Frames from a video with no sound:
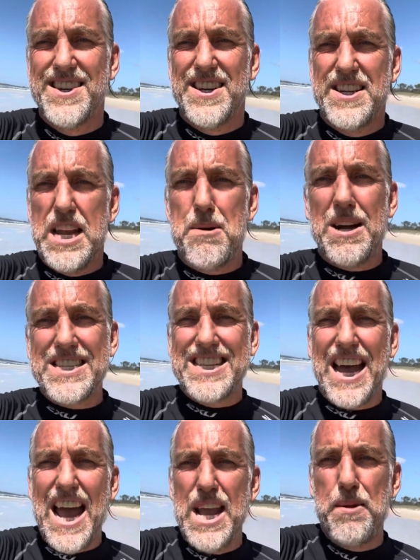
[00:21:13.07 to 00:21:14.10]

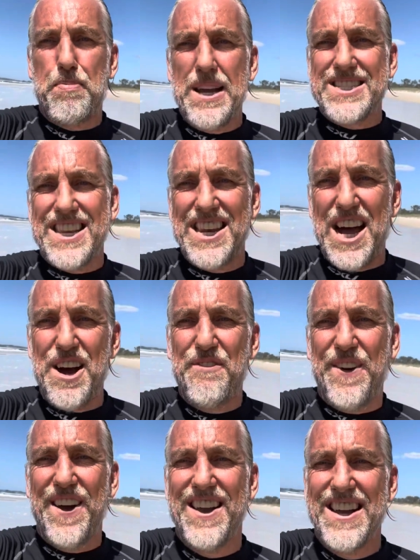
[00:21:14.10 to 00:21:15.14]
Namaste, peace and love.
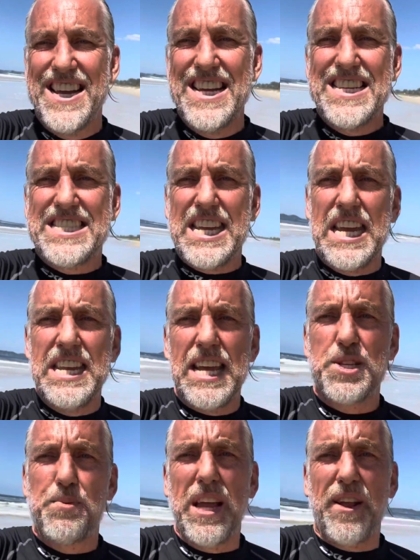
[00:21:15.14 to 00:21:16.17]
See you next
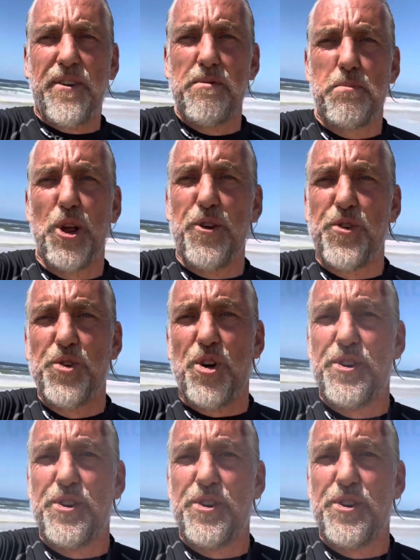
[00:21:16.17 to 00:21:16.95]
week from the beautiful Northern